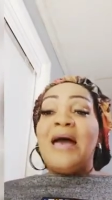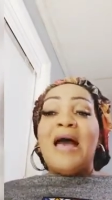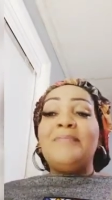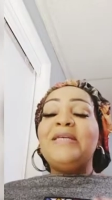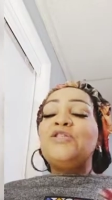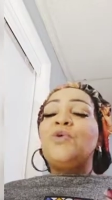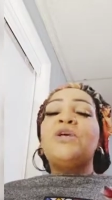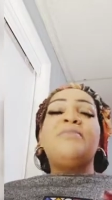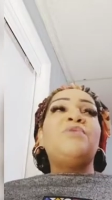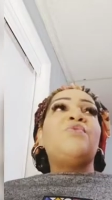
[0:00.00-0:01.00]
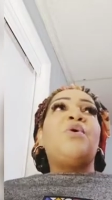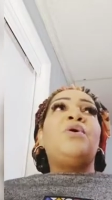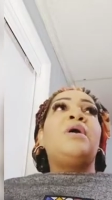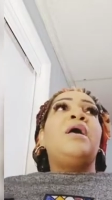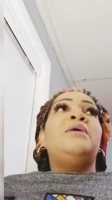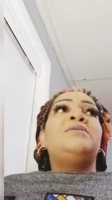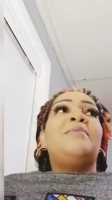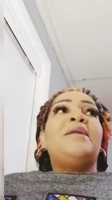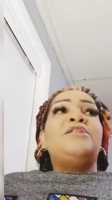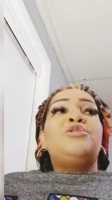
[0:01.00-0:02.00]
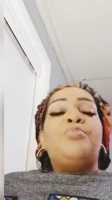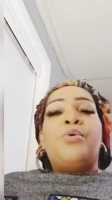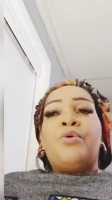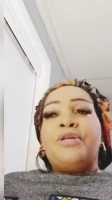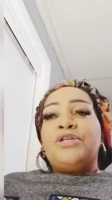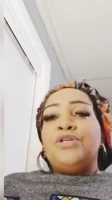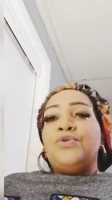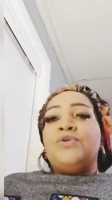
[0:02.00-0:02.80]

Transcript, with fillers: I mean, don't get me wrong. Somebody supporting you,